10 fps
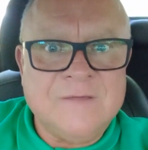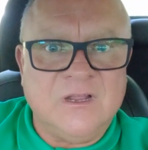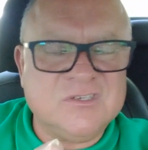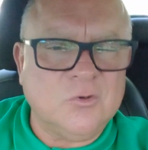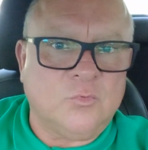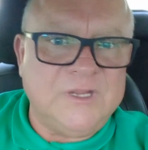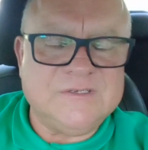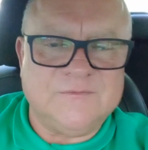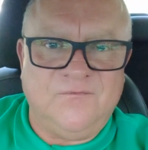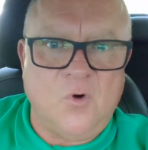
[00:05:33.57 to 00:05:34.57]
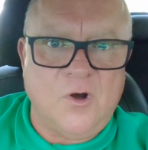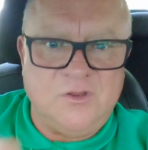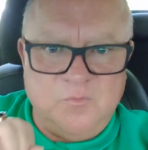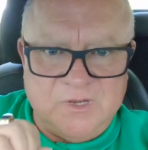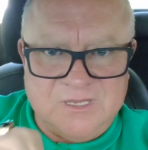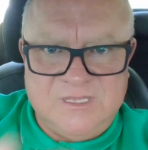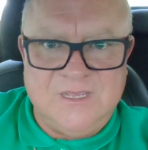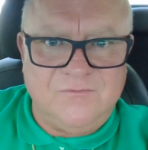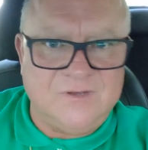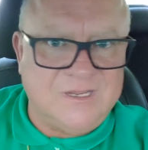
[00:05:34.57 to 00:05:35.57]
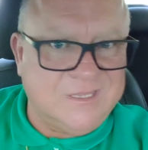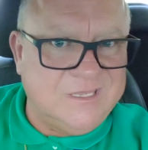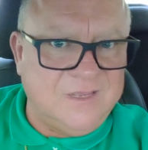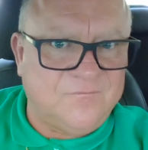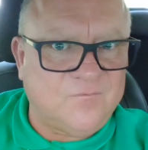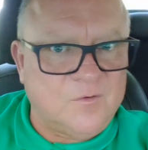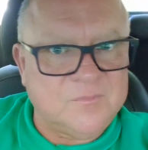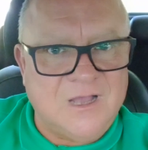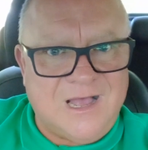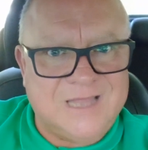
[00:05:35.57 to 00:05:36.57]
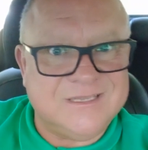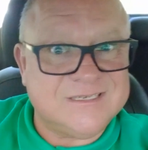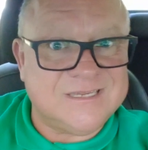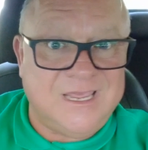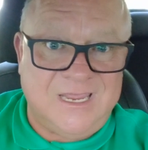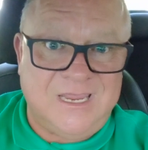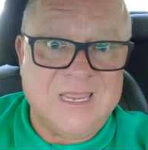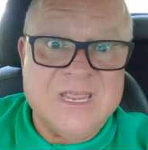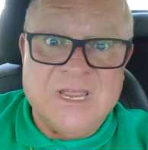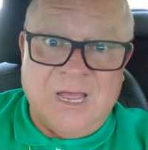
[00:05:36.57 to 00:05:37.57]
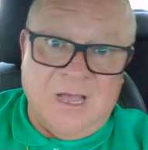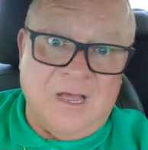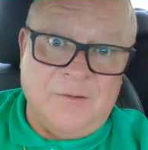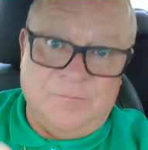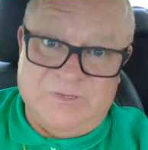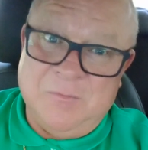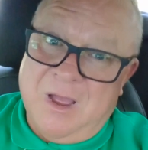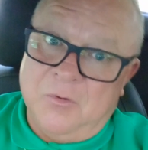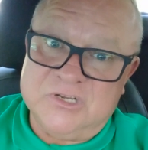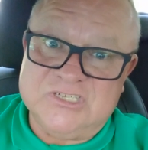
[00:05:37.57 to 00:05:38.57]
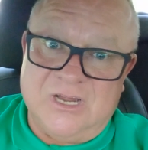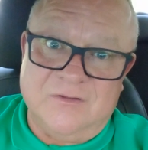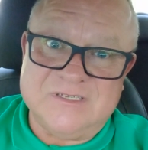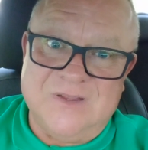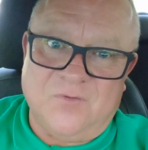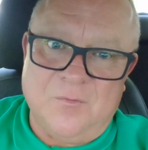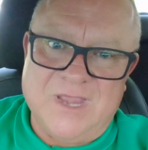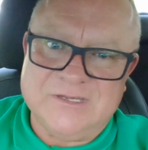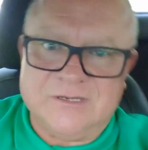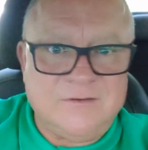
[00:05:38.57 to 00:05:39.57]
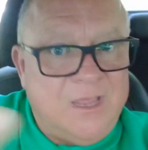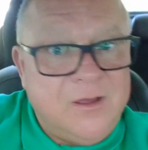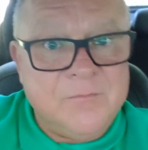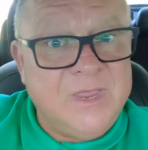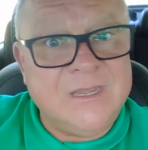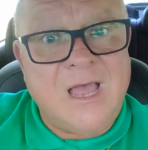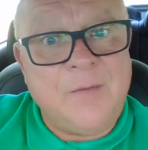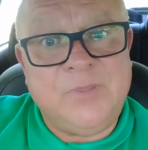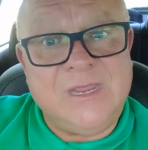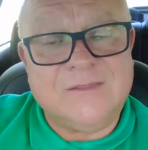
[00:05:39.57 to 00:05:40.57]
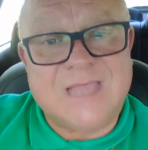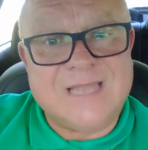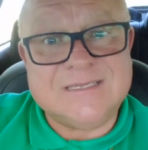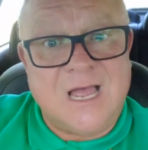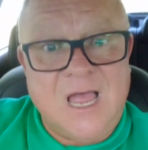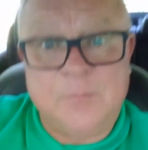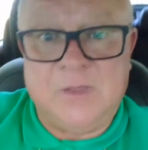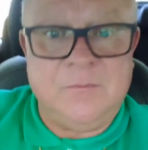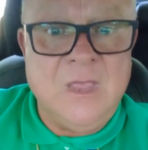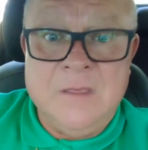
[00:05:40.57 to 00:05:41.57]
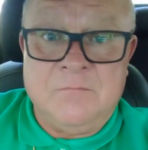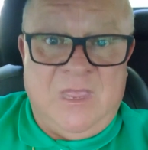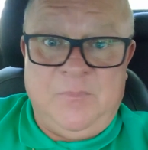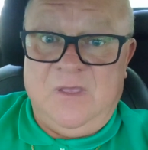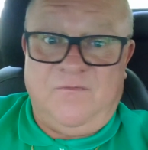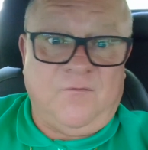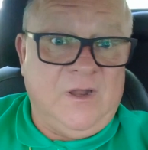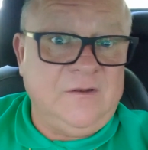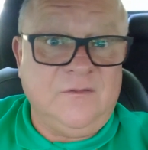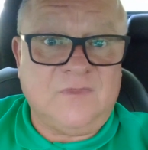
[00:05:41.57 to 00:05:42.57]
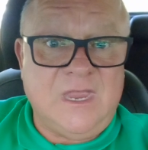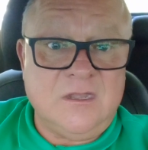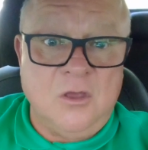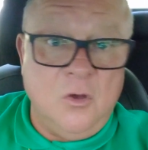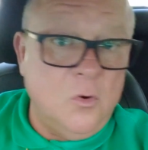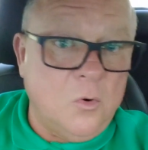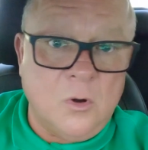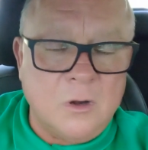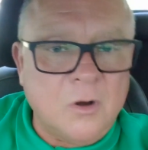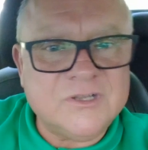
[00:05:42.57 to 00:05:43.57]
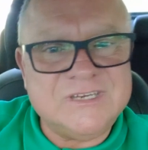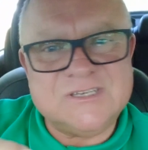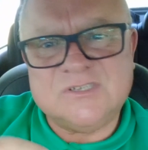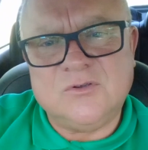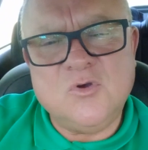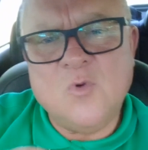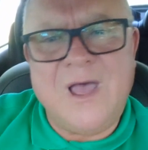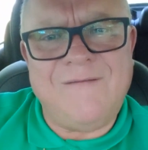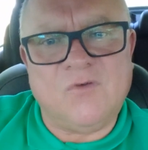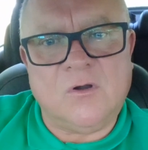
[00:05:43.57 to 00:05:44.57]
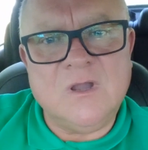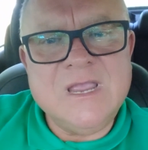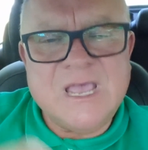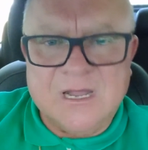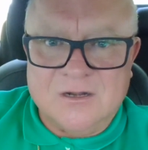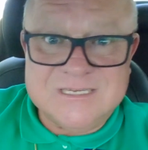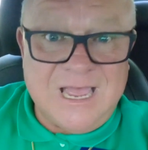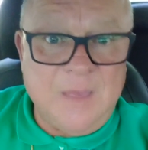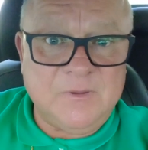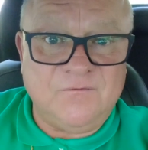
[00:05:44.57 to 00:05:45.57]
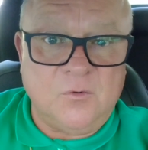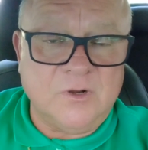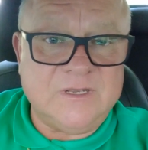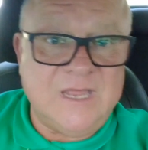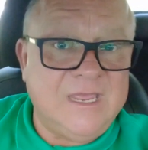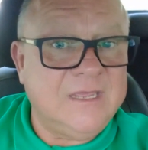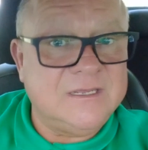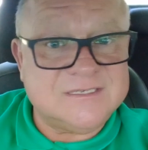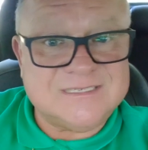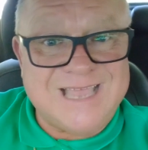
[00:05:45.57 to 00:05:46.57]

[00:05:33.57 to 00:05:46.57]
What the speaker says: there's a reason for it. You've been given a gift from God to say, hey, you might want to share this information. Now, it may not be at that time. It may be a friend that they know or just whoever. And our topic for today is